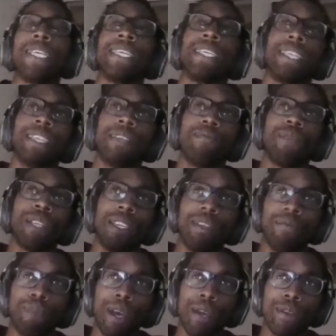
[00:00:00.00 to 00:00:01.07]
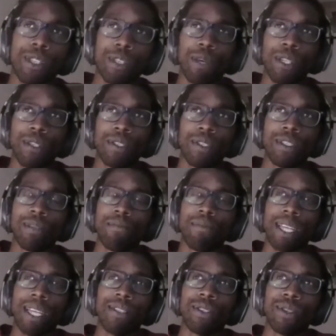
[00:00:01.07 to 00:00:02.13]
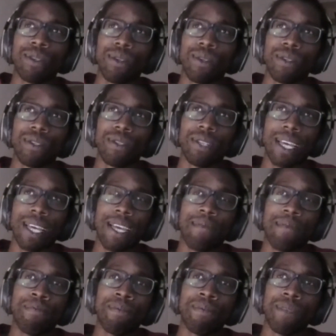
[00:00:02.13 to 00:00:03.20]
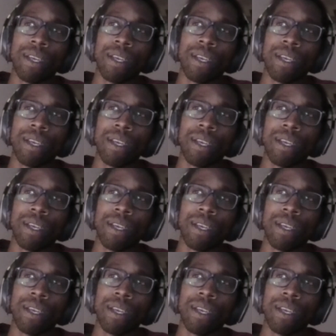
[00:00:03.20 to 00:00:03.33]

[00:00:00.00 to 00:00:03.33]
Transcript: You need both sponsors and mentors. And